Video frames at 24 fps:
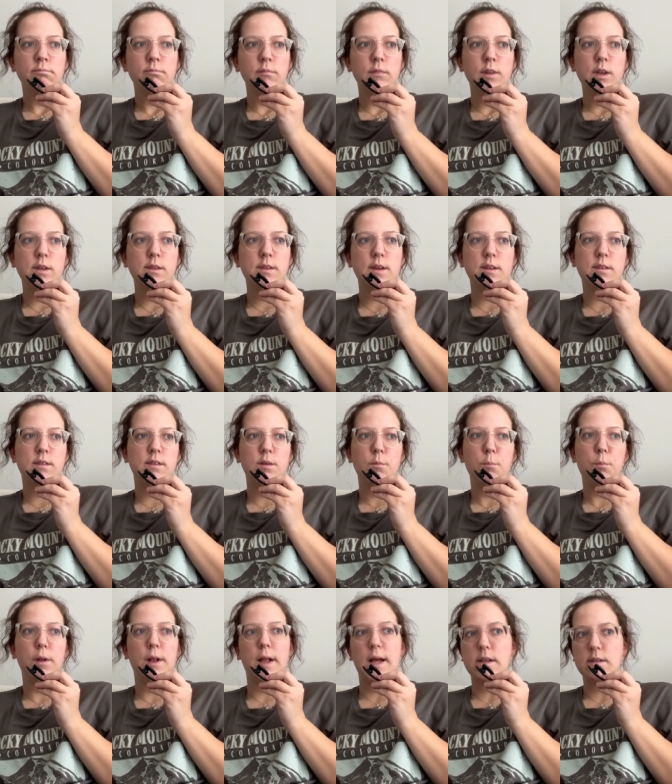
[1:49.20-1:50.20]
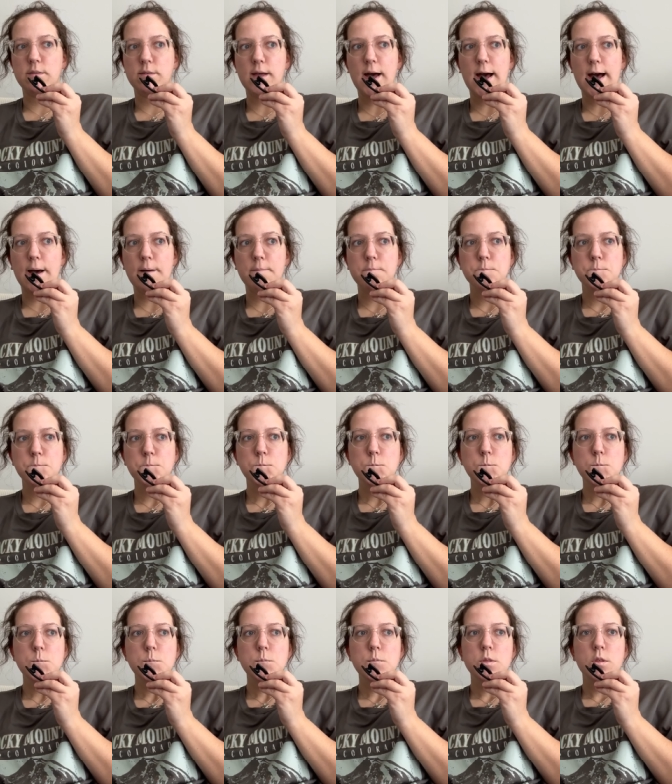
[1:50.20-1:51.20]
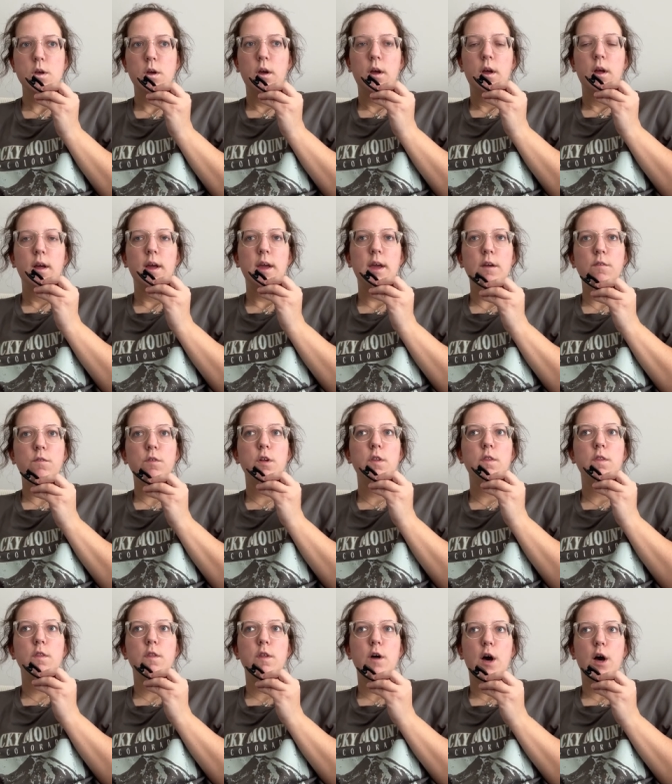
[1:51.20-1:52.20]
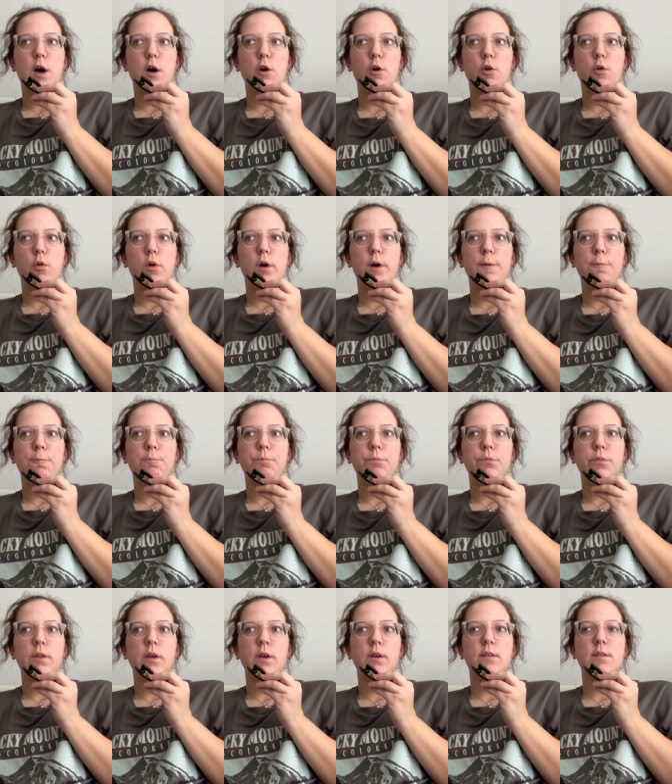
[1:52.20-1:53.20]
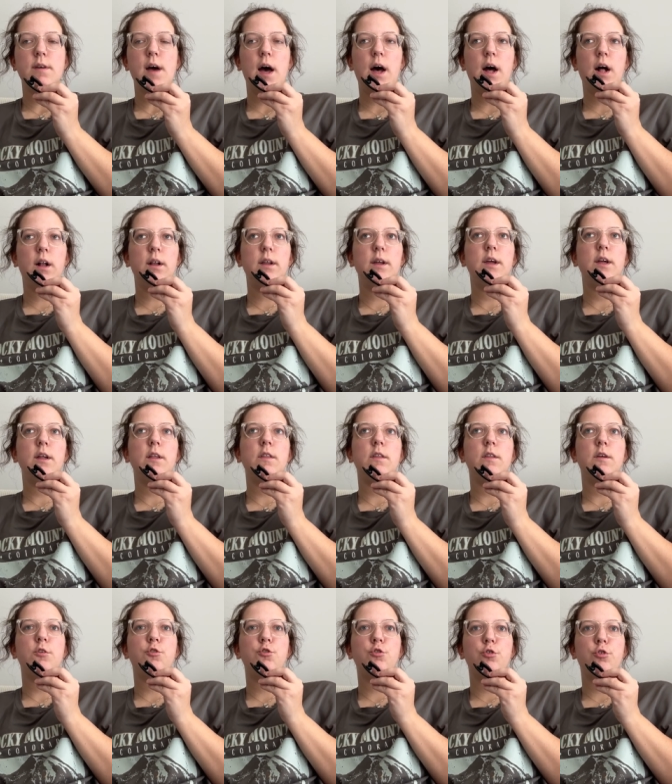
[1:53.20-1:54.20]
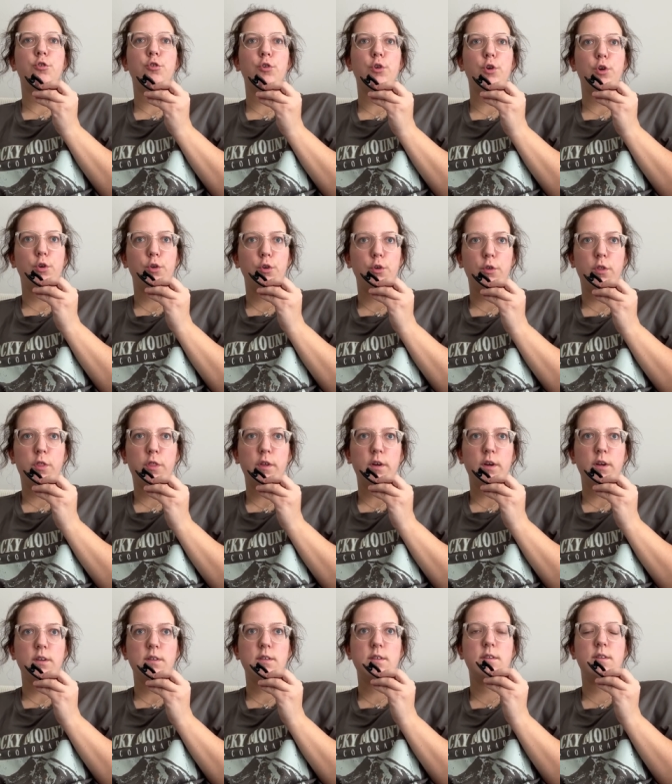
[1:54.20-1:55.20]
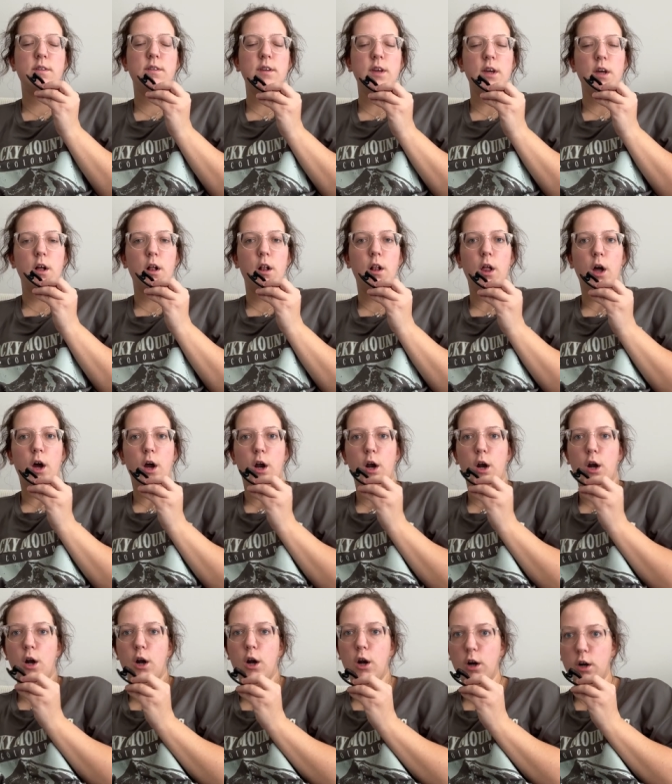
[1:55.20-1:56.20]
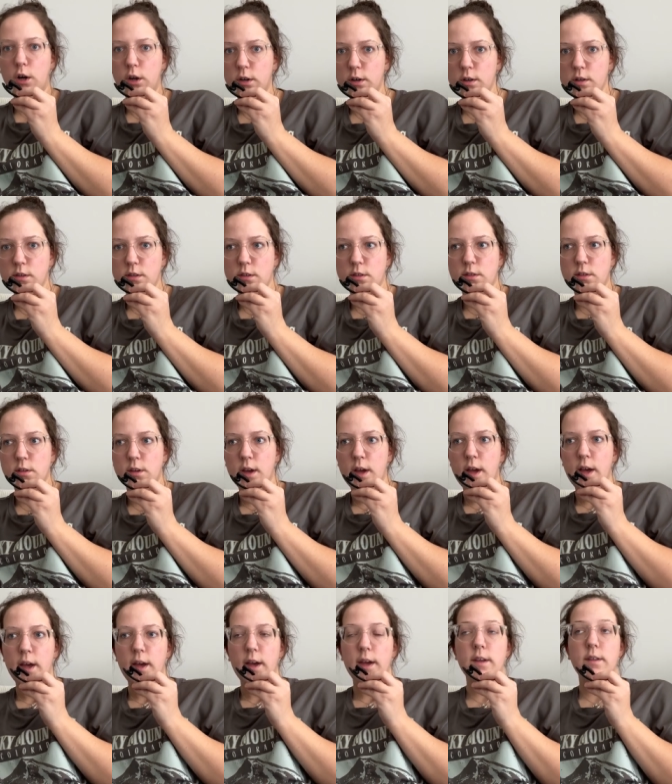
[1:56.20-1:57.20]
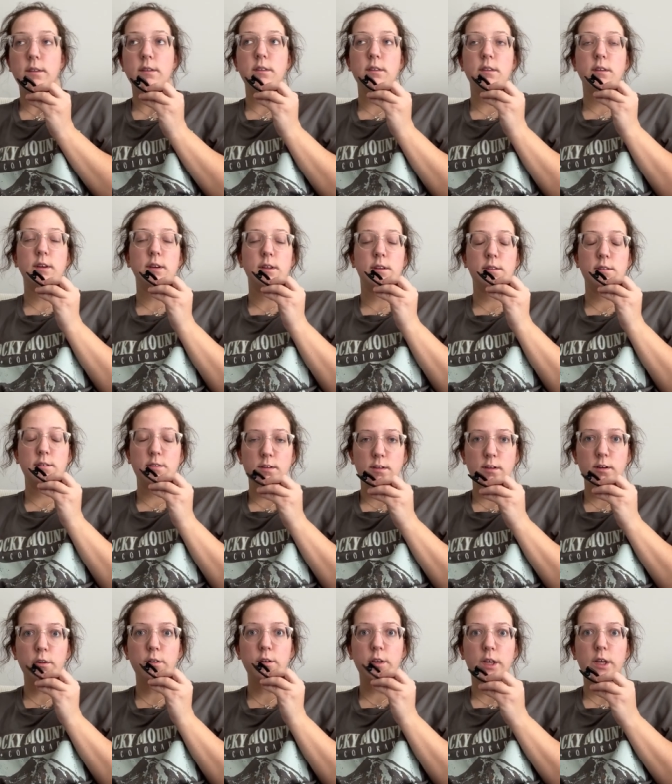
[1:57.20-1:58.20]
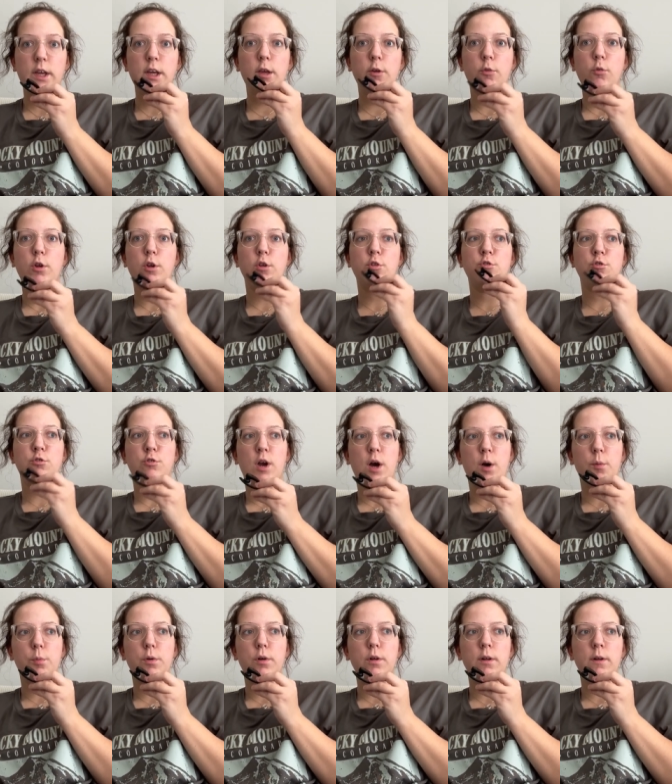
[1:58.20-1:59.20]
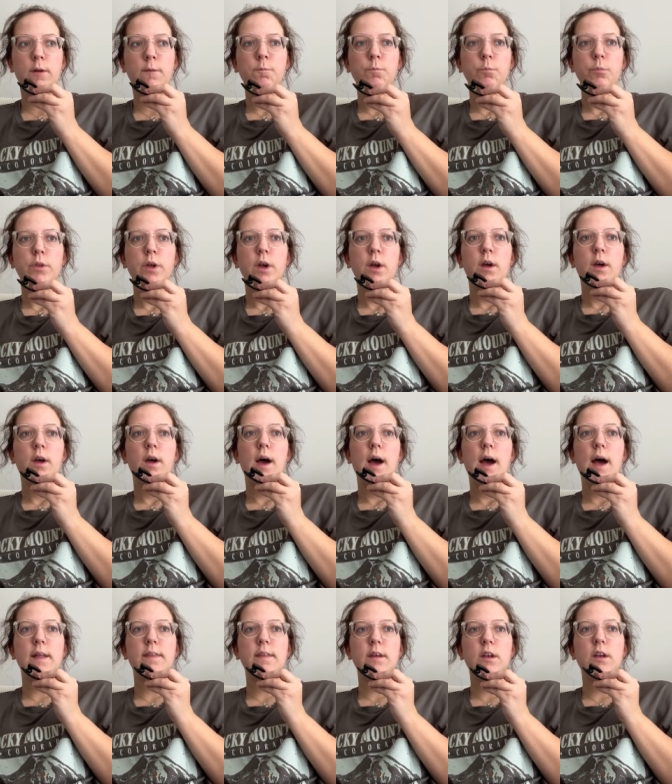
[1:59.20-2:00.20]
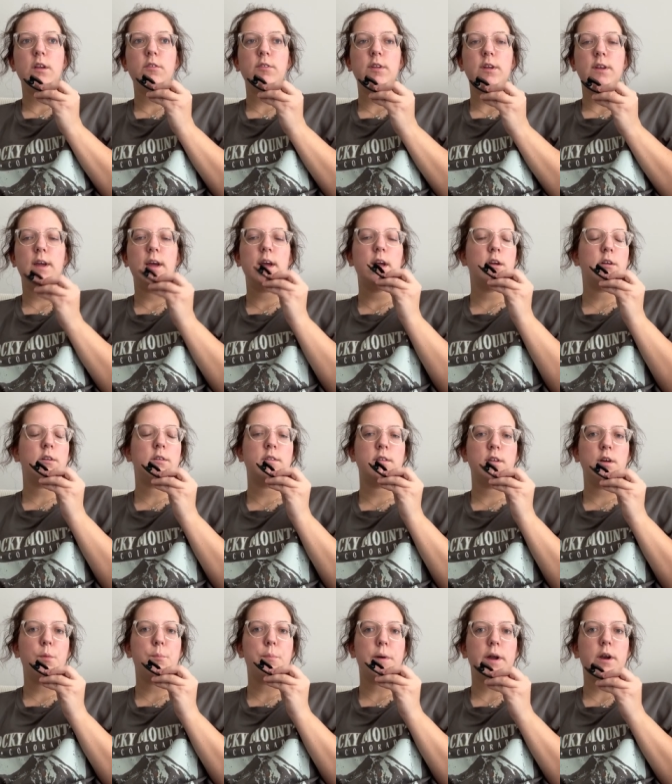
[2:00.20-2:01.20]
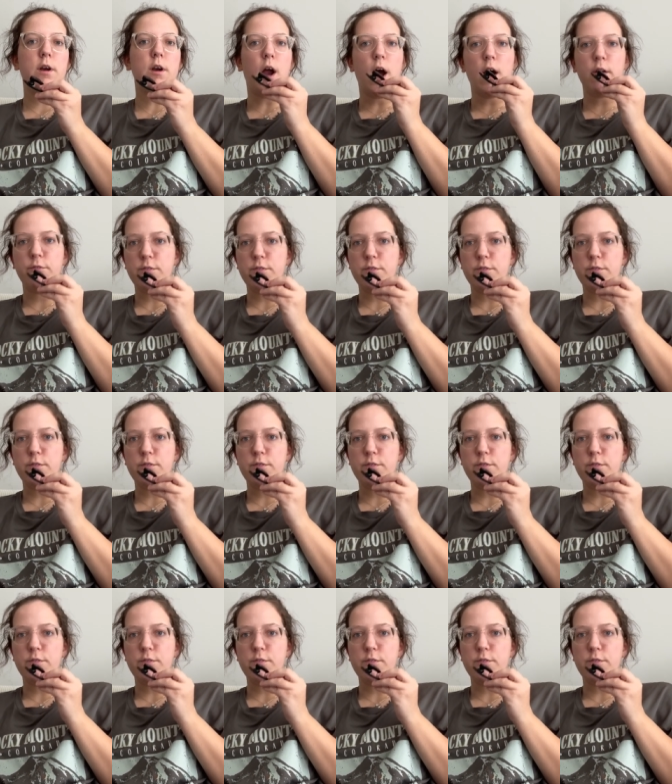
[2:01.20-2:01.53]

It's as simple as that. Even though telling the truth still hurts and can still get you in trouble, at the end of the day, you're still better off